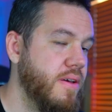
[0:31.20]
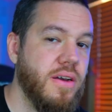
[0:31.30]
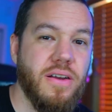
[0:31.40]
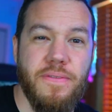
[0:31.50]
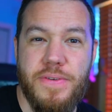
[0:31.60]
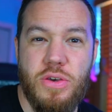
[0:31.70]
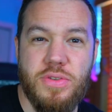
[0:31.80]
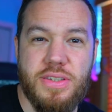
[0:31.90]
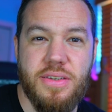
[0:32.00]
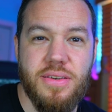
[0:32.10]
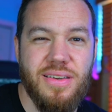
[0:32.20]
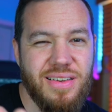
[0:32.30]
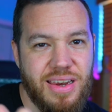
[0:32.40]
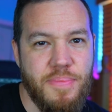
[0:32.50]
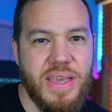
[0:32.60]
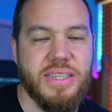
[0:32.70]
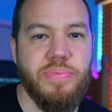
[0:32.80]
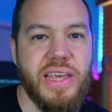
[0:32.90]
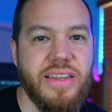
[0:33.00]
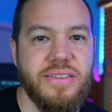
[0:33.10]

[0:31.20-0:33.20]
Confused? Let me explain.